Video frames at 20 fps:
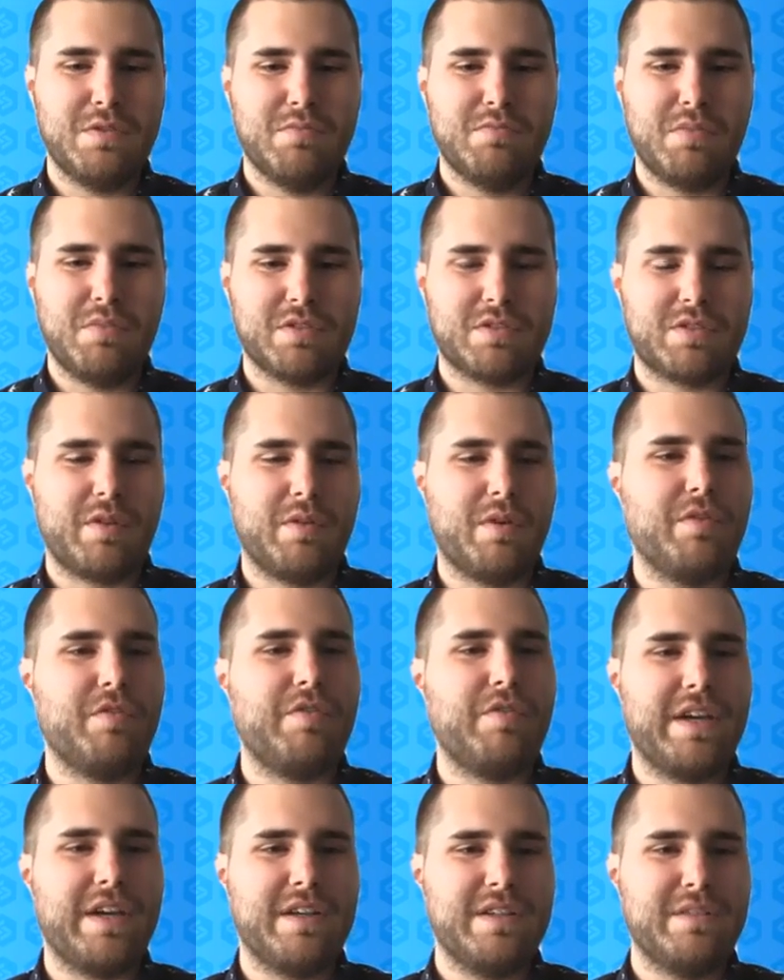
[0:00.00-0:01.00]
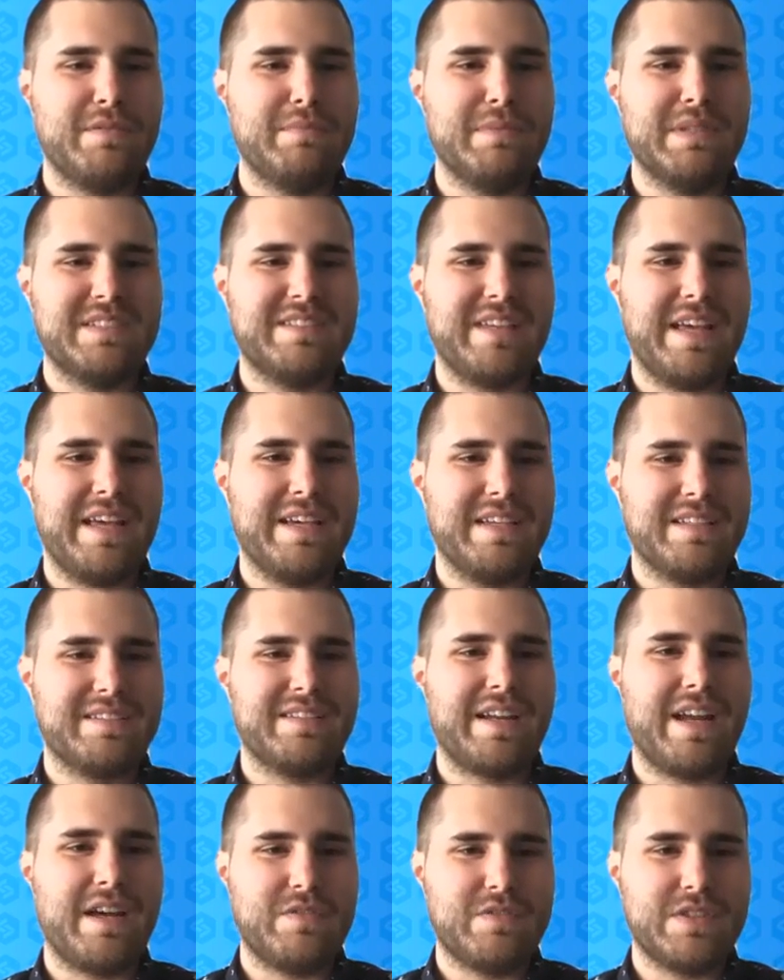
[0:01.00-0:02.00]
most common mistakes
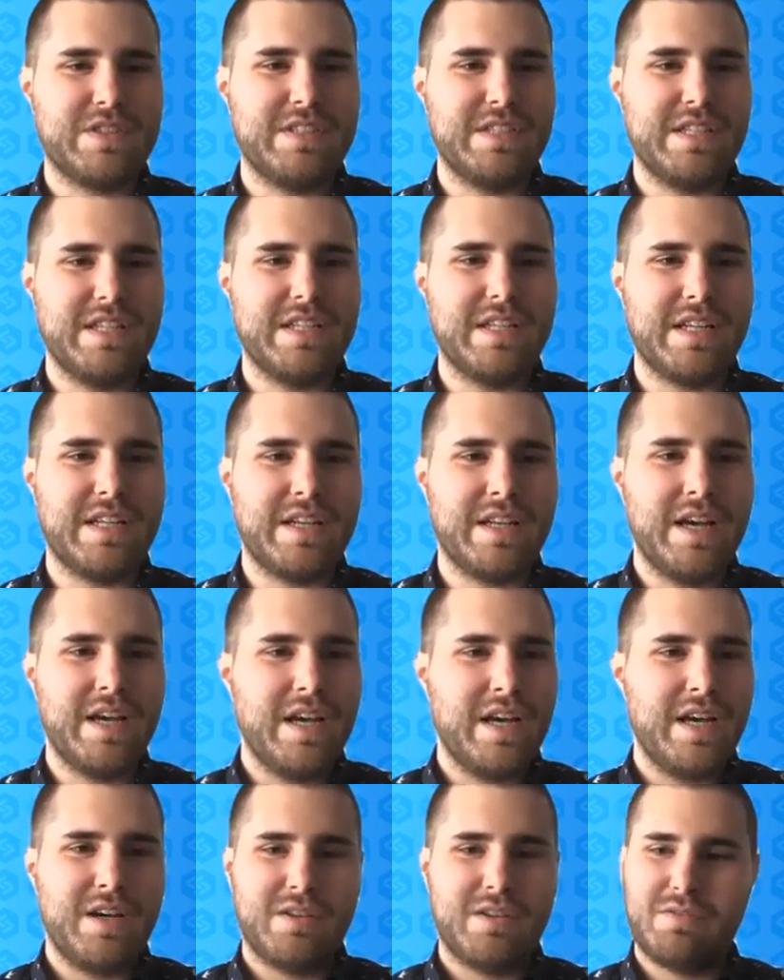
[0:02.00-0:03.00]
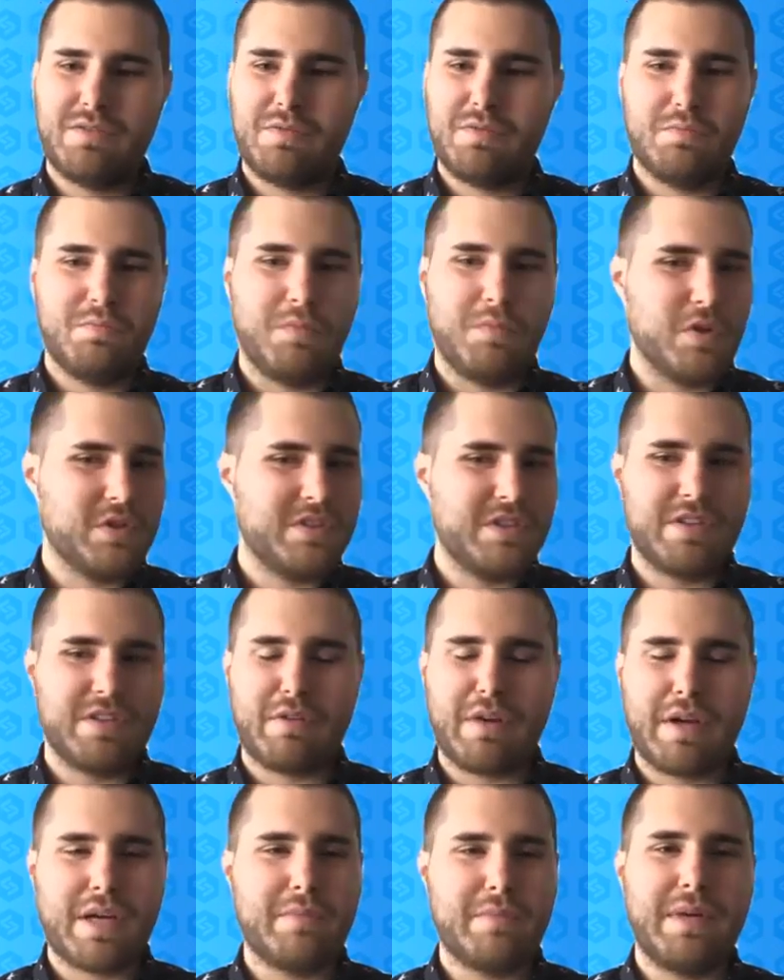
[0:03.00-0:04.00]
that I've seen, and mostly the
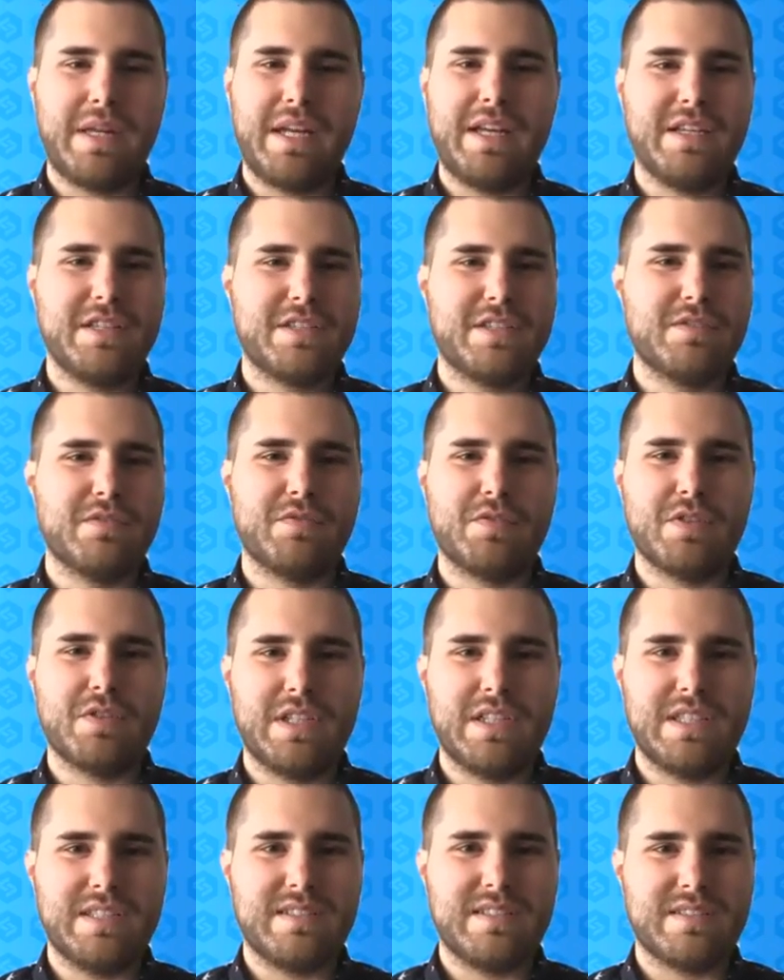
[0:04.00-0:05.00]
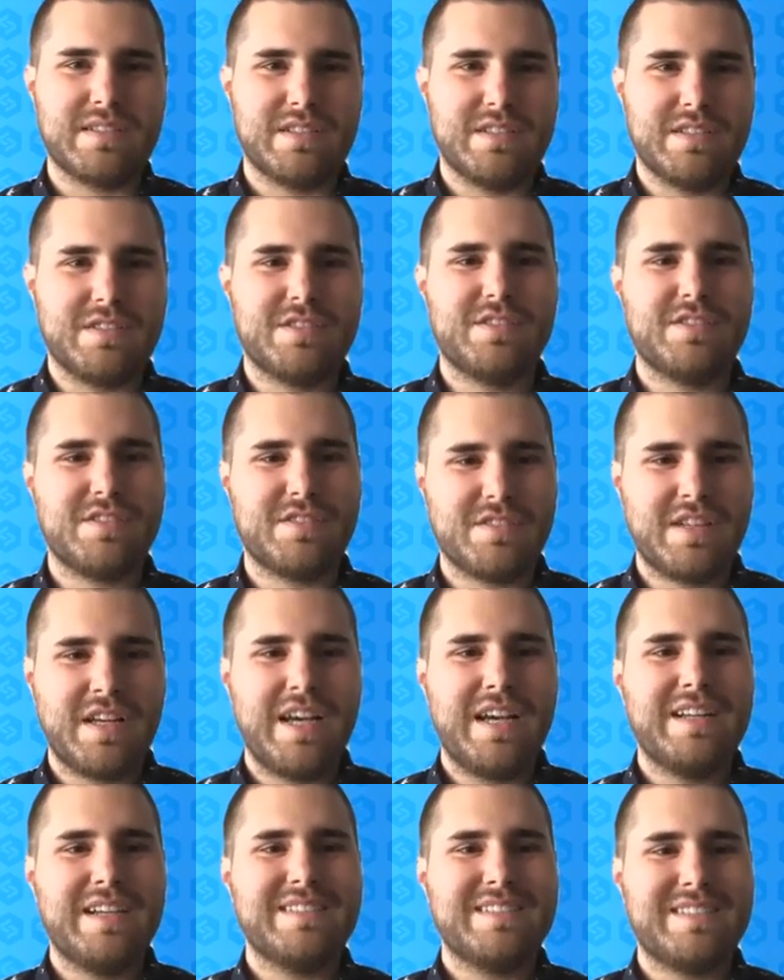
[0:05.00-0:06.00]
recommendation for it is just
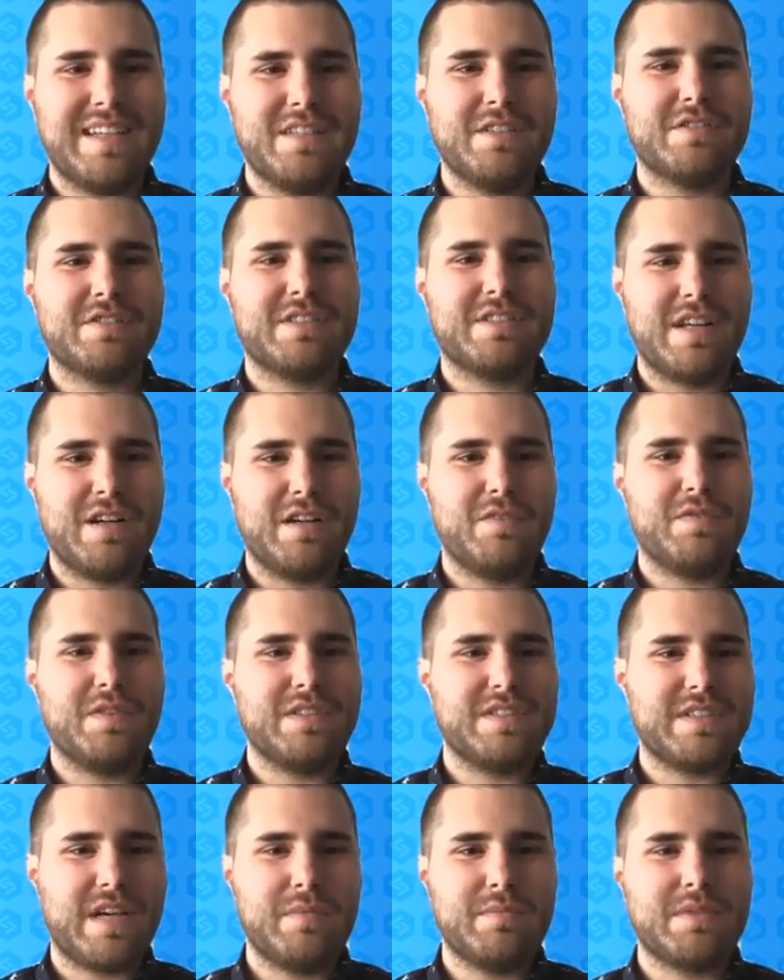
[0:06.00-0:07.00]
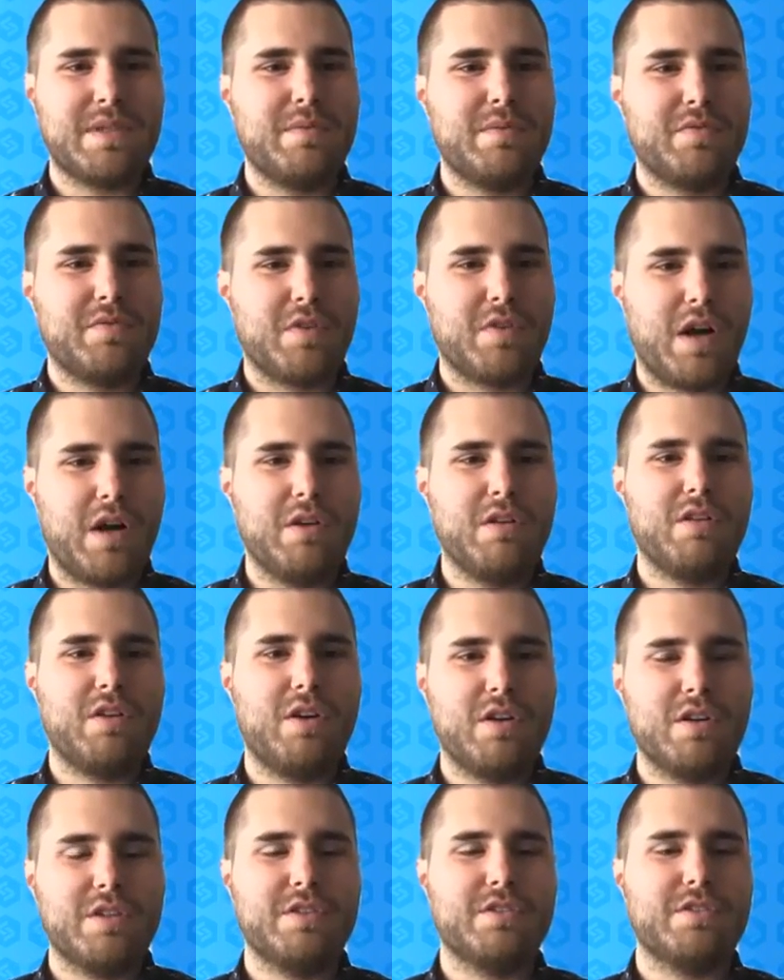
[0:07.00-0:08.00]
set yourself a timetable for how
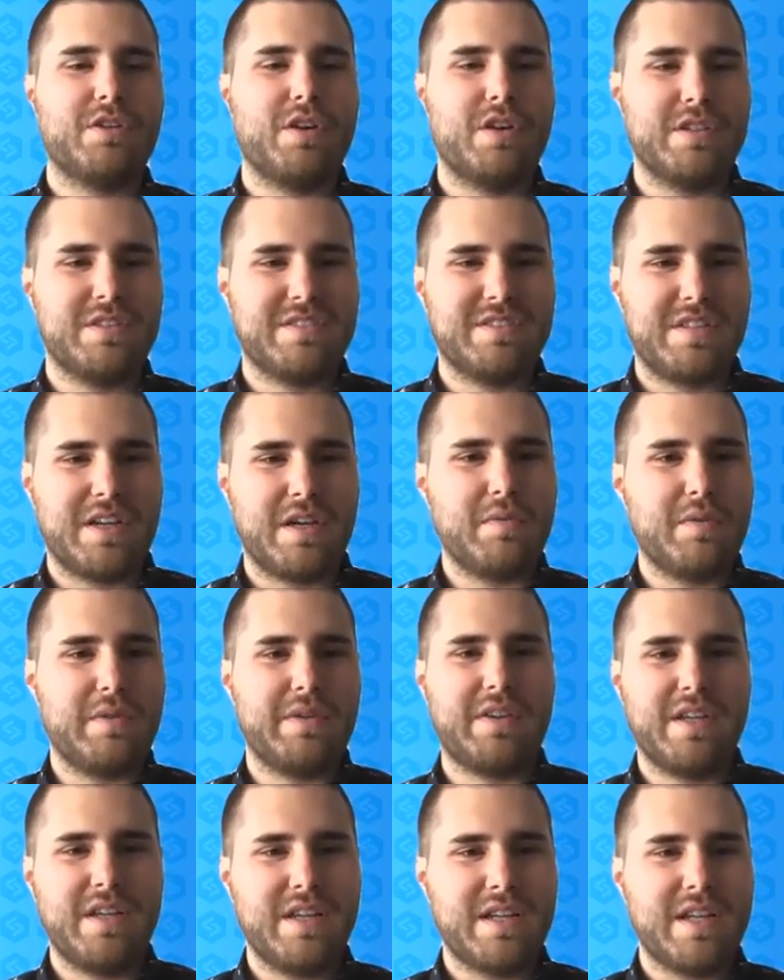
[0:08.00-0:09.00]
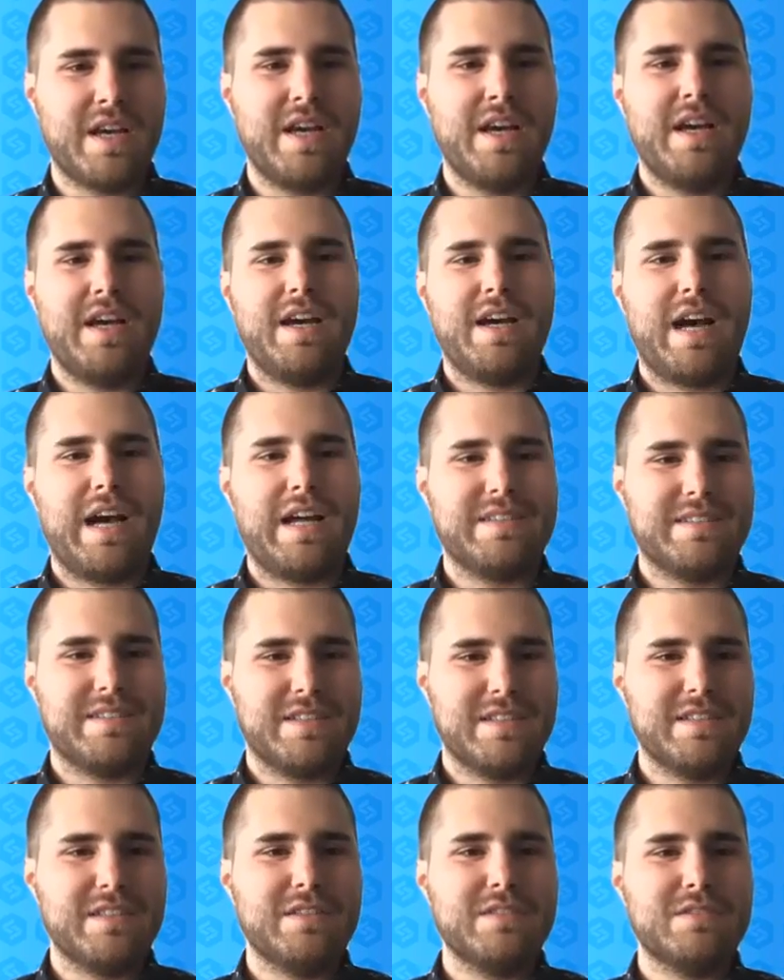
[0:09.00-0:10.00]
long you're going to stick with it,
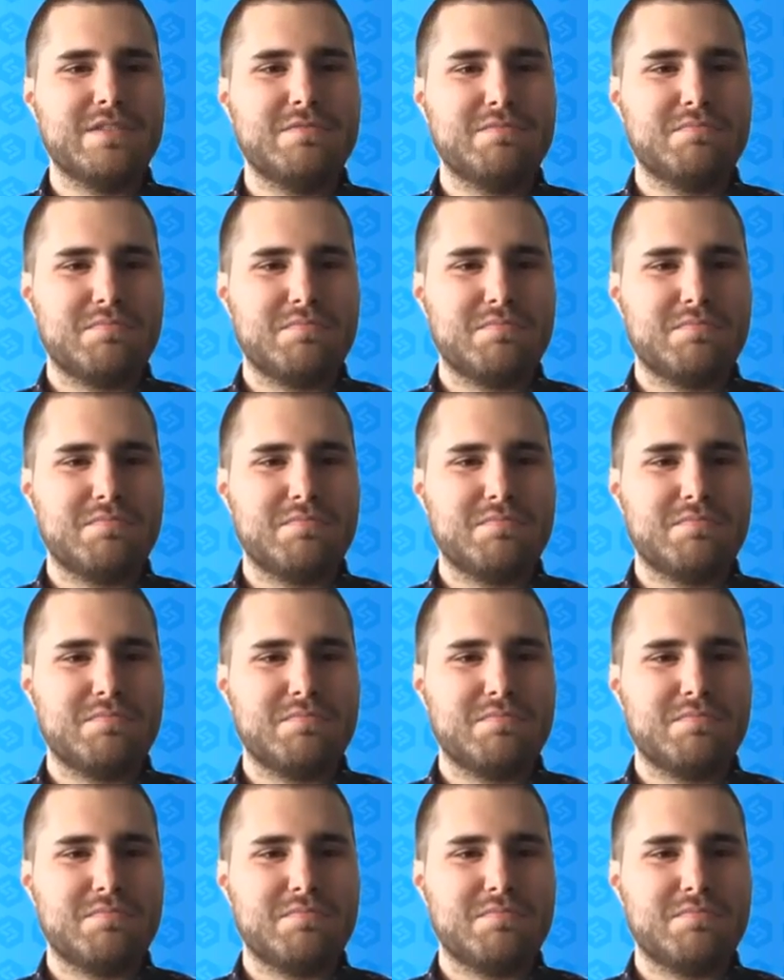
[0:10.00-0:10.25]
until,